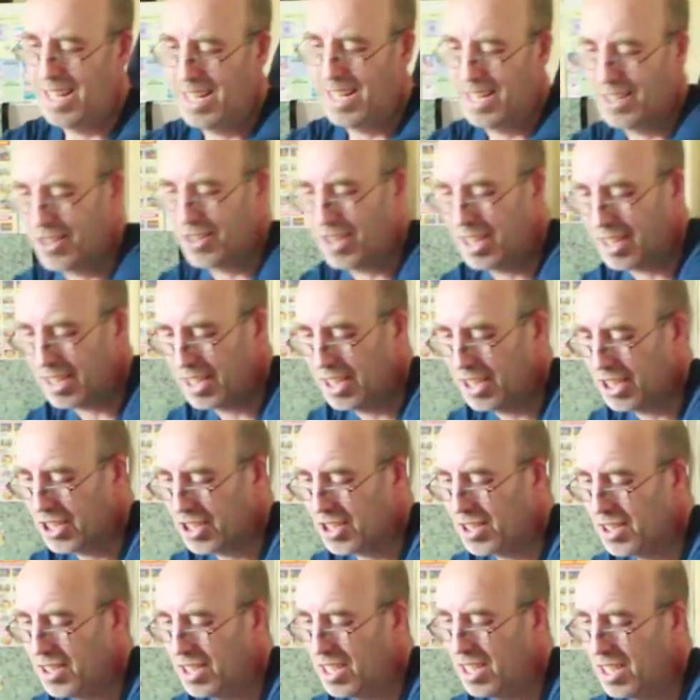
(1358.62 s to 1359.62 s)
Take
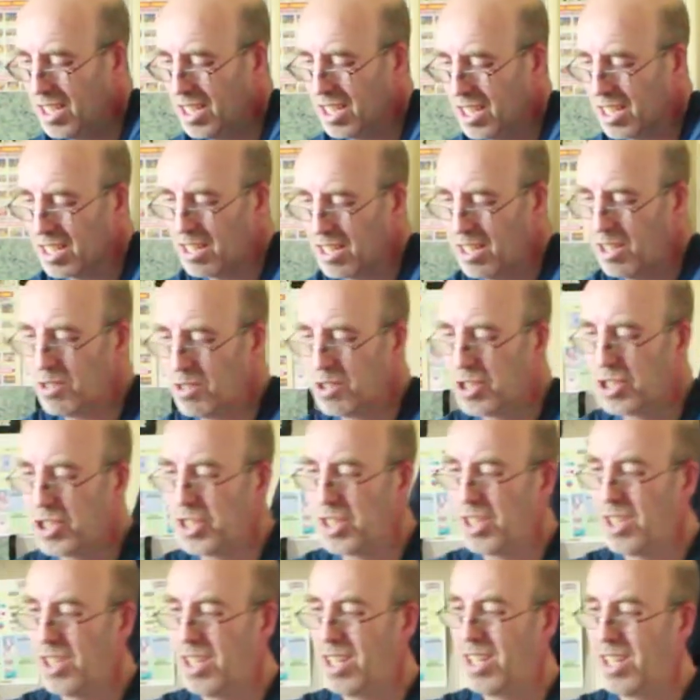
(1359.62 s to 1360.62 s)
his
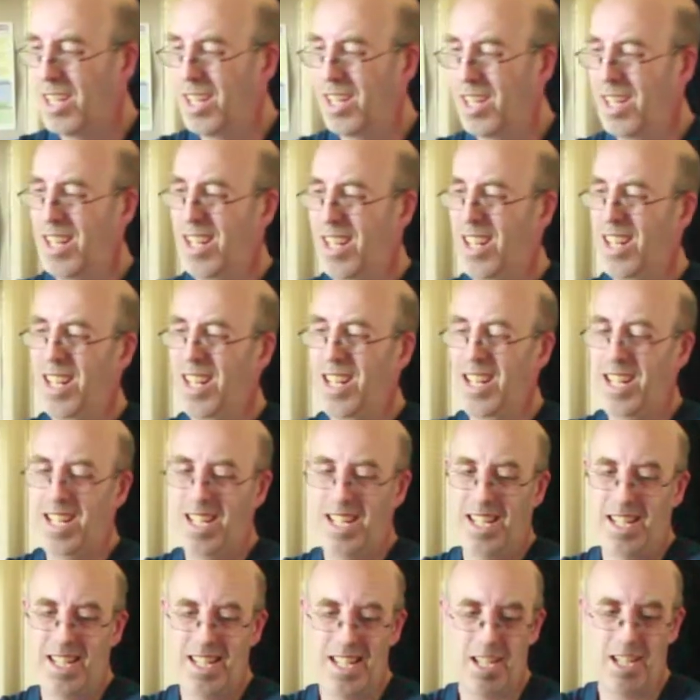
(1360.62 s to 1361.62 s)
gloss.
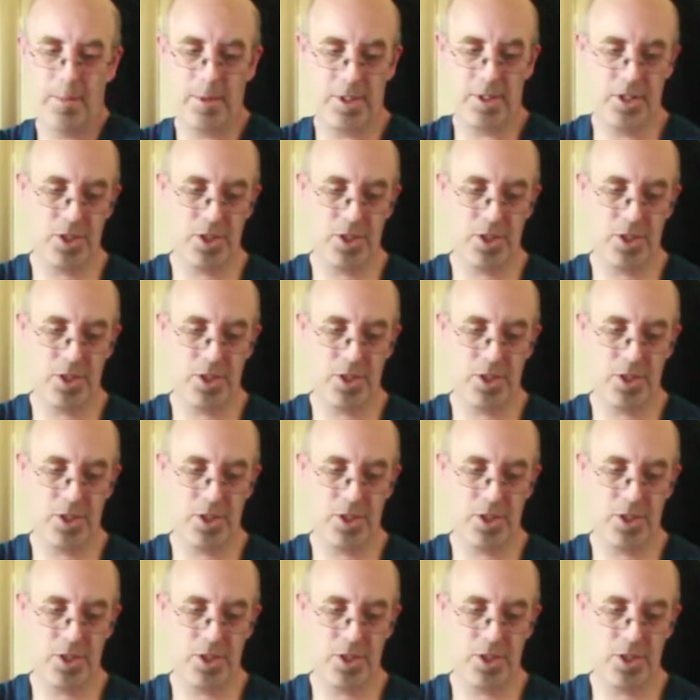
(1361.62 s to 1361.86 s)
That'll be